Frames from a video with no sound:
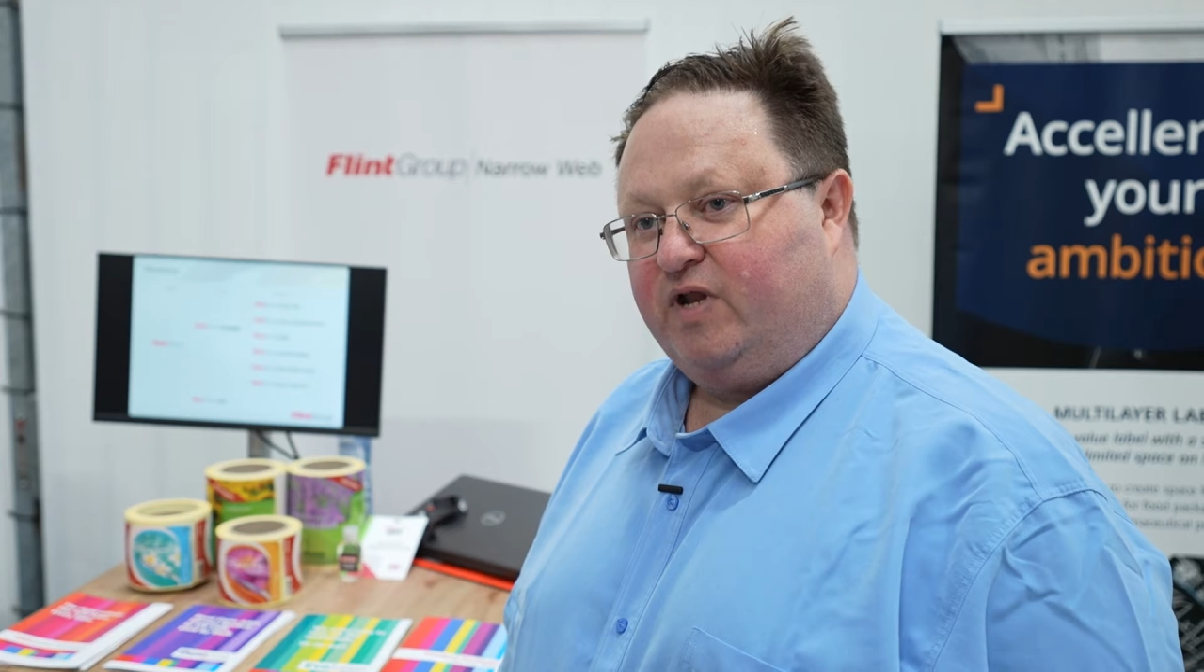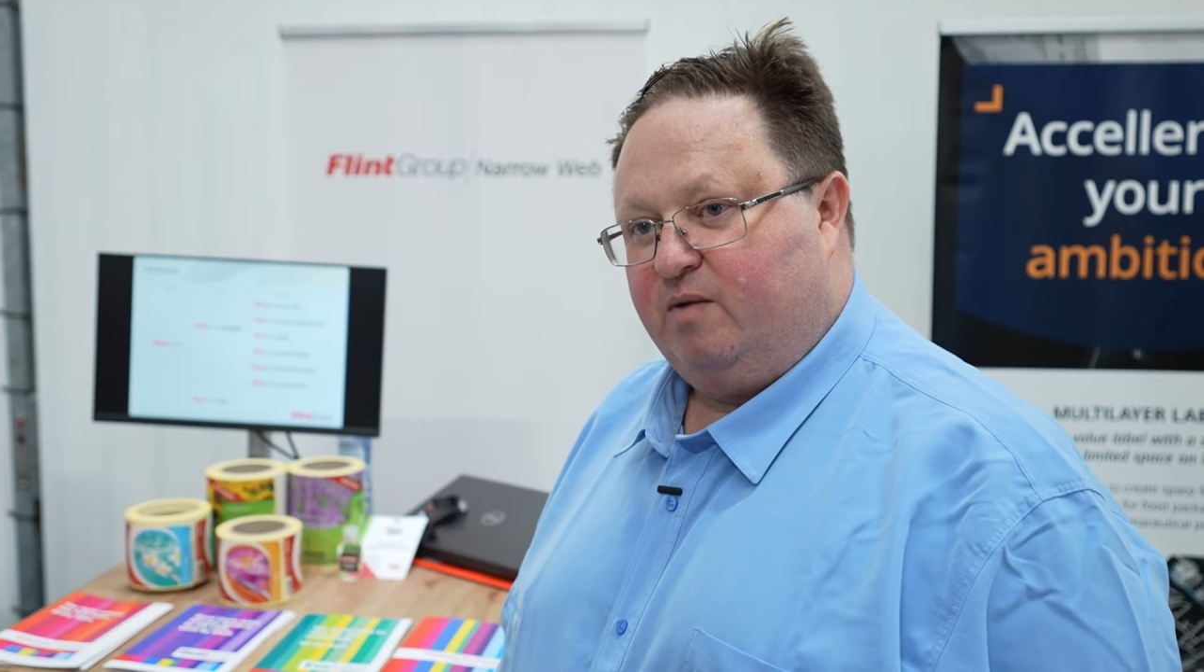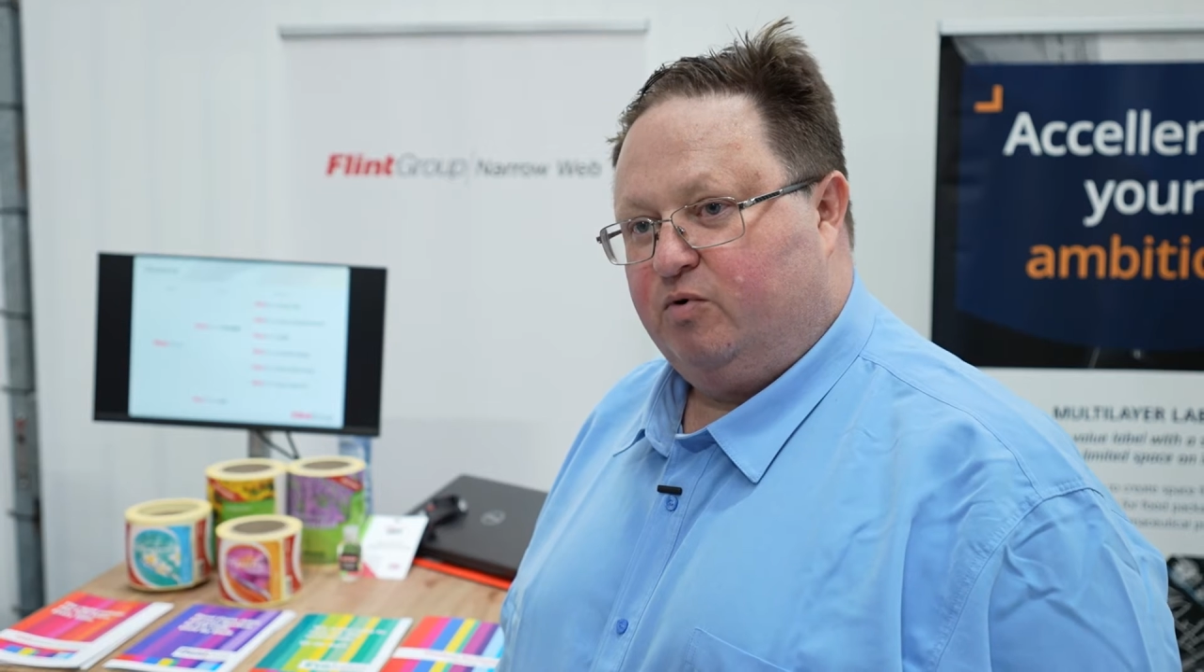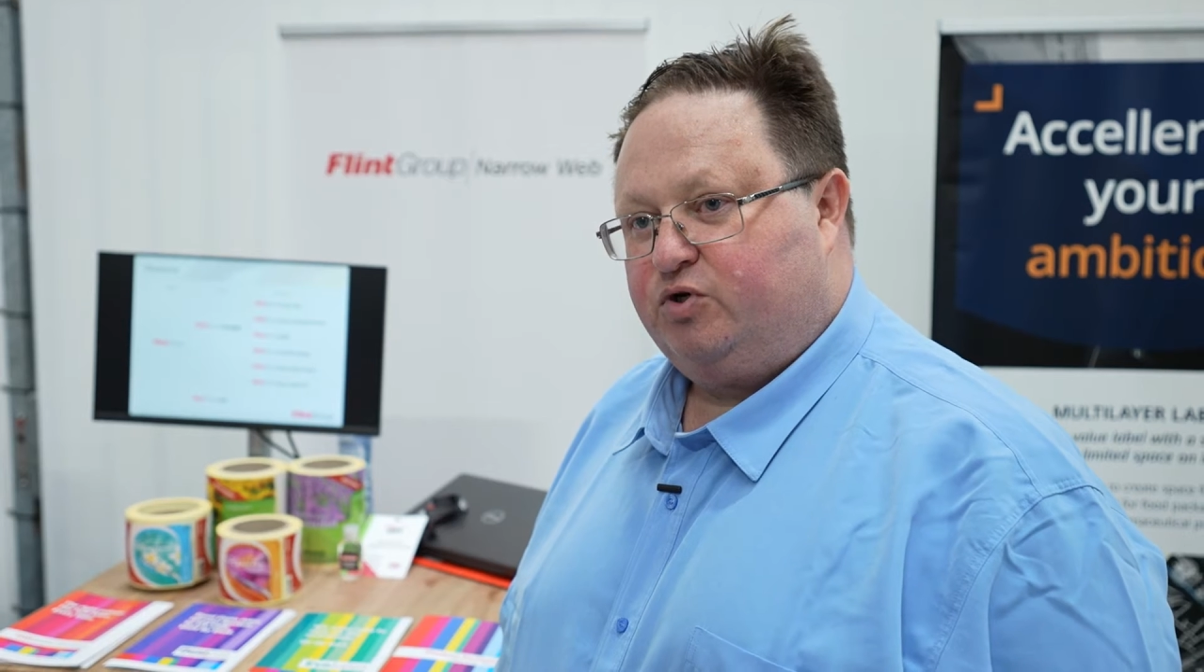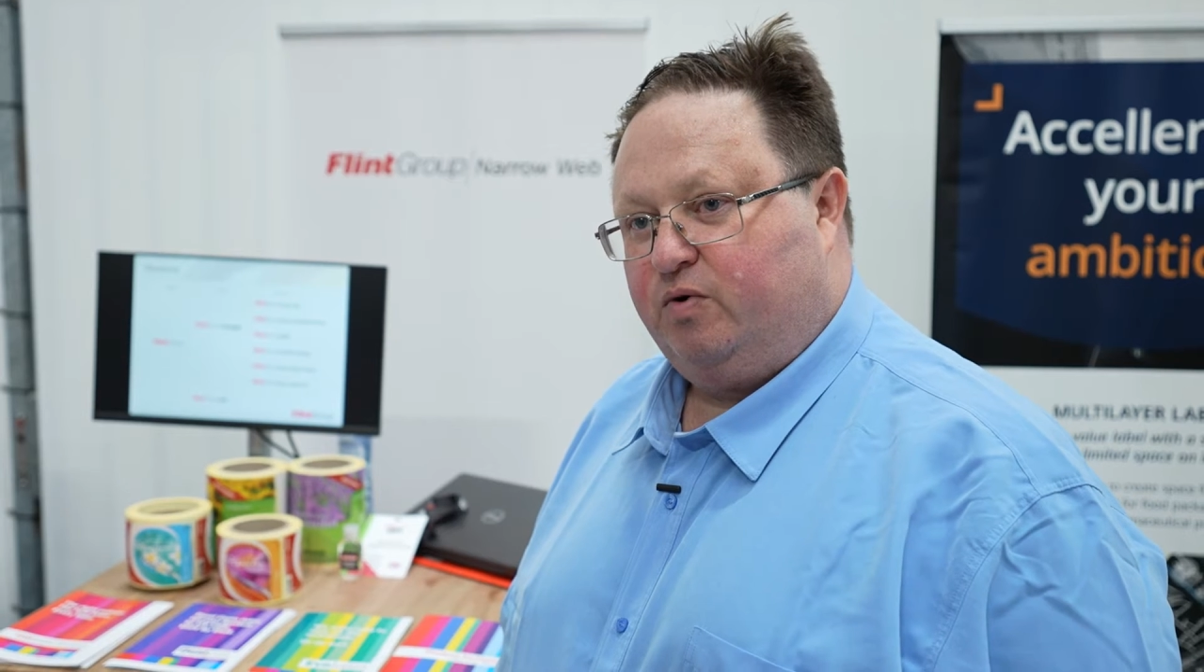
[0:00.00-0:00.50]
the
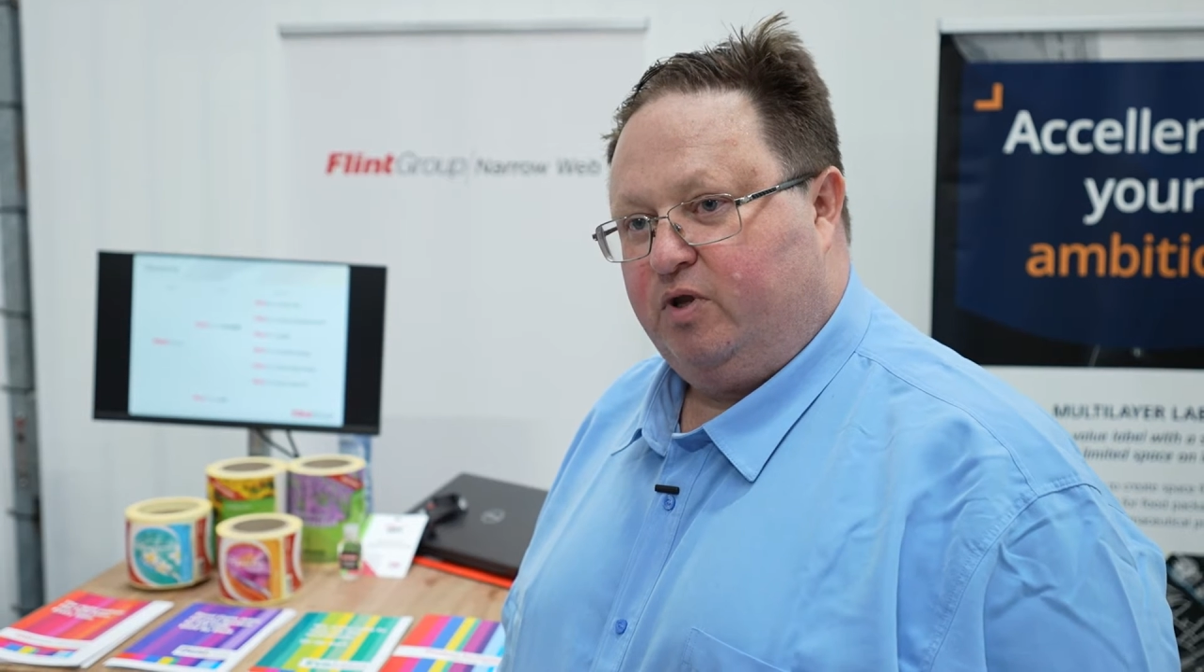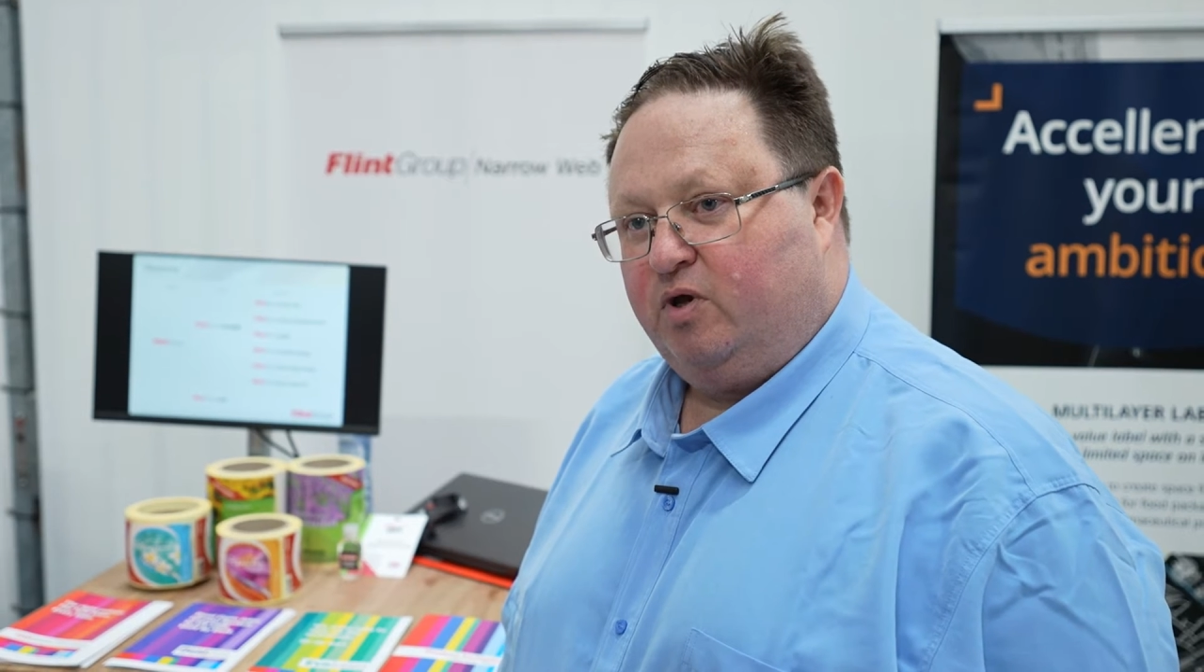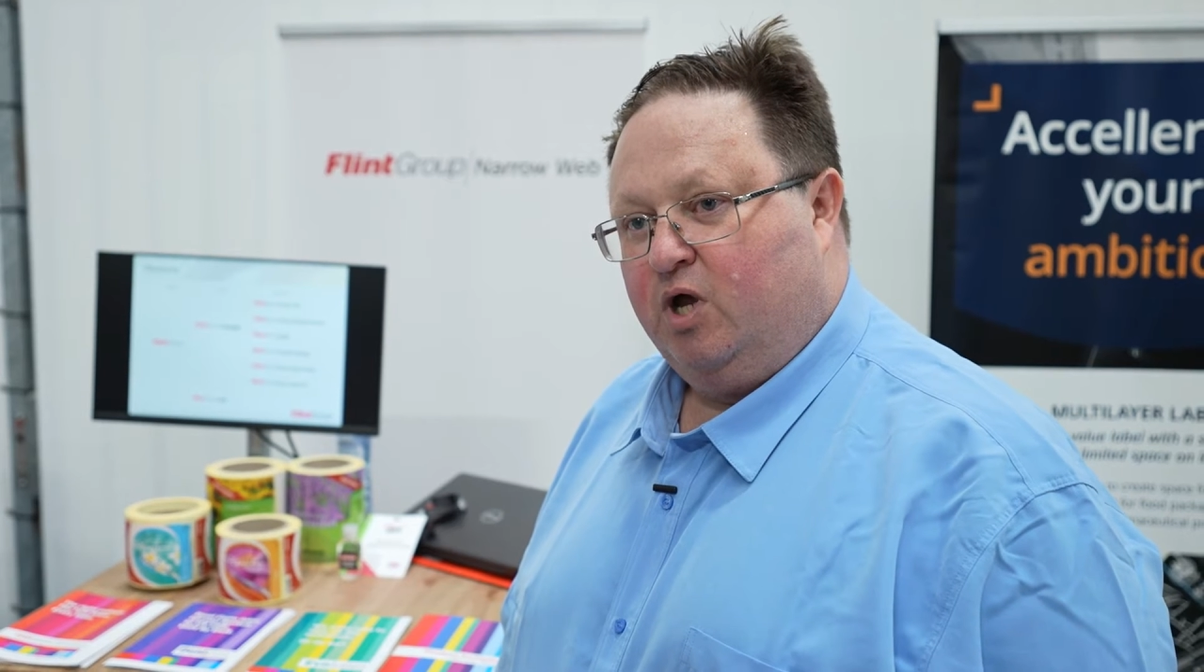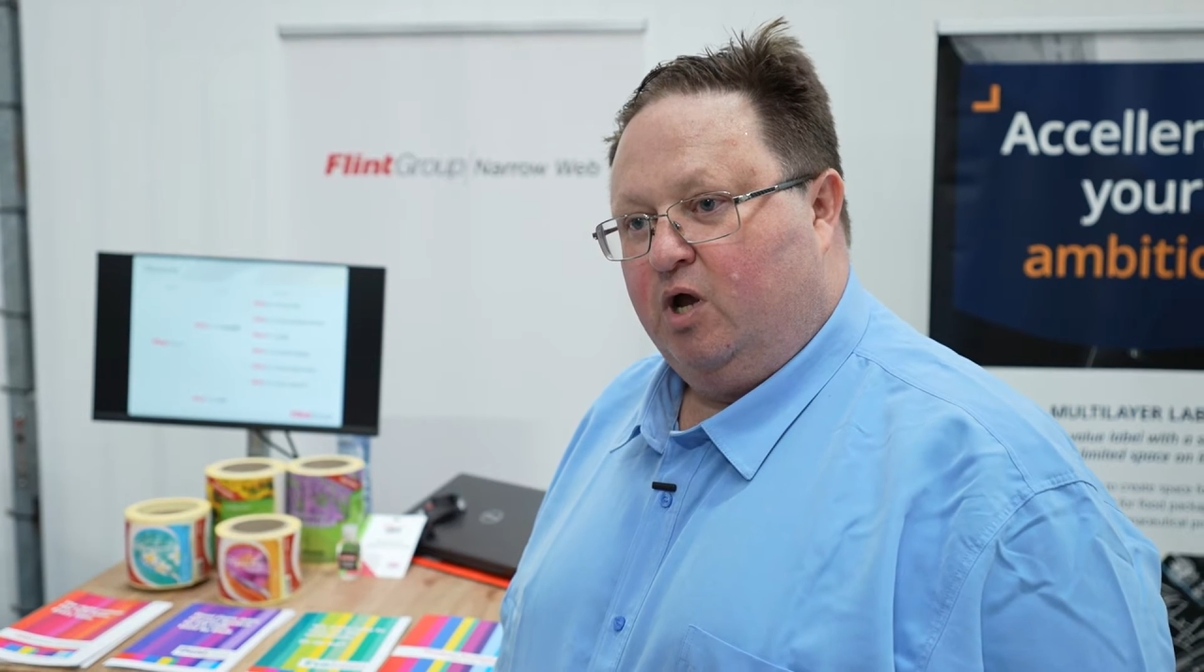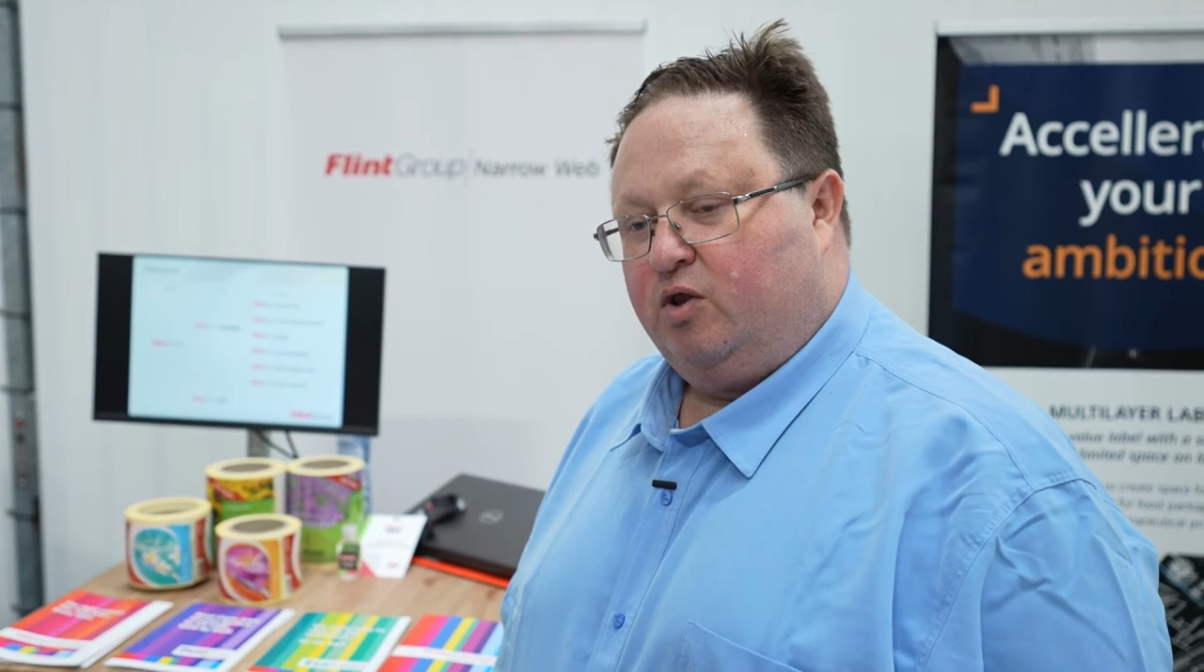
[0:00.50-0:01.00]
label during
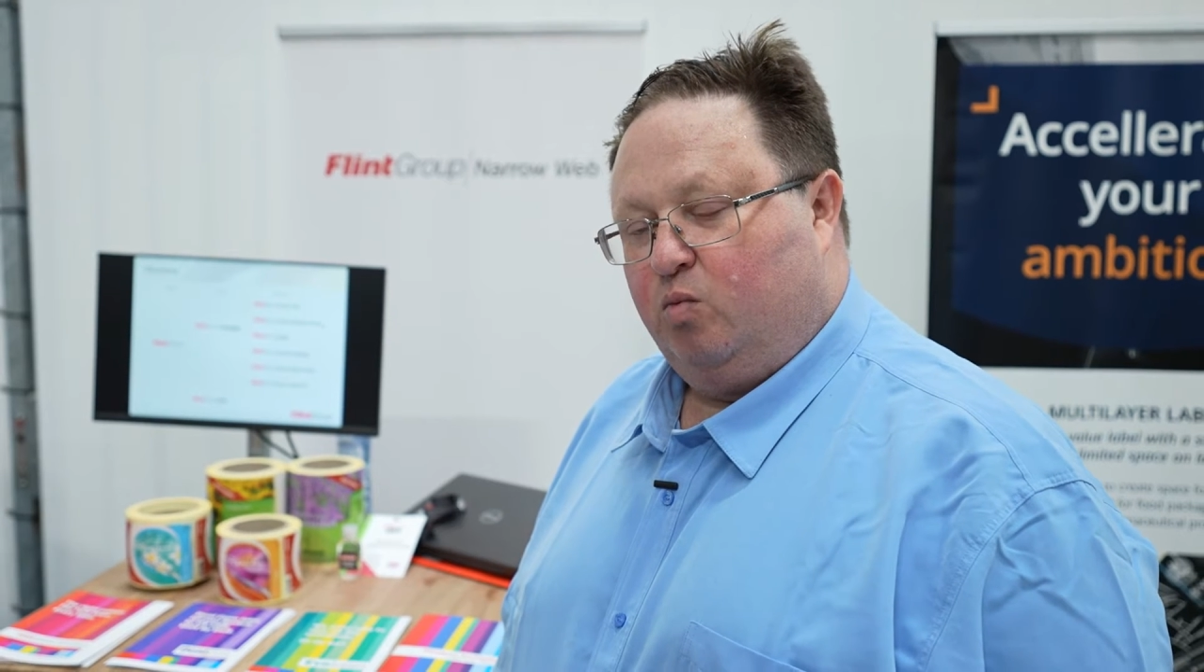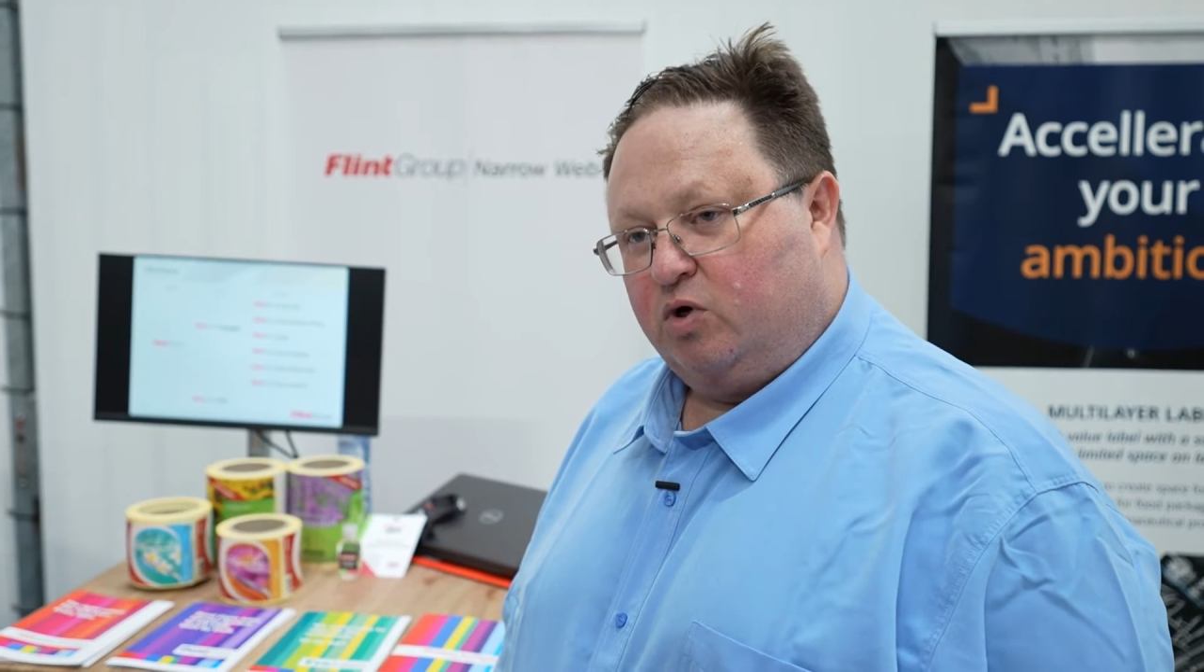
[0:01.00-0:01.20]
the